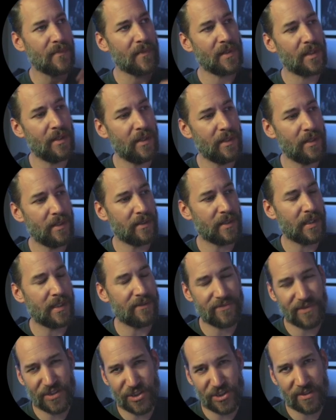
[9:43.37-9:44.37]
And
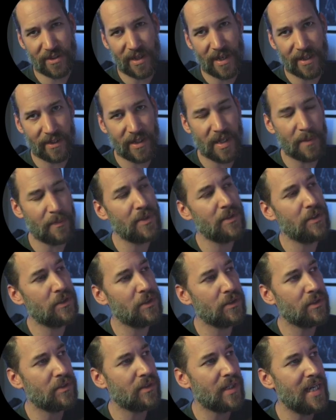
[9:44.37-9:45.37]
I've just got a couple
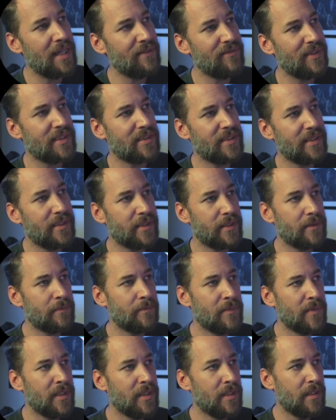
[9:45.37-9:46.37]
little graphics here
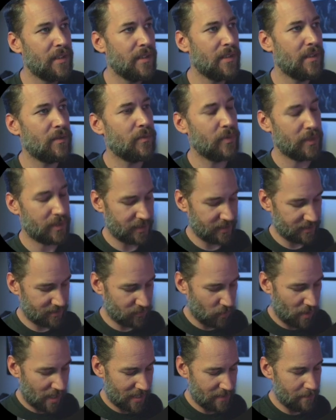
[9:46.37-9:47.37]
with this white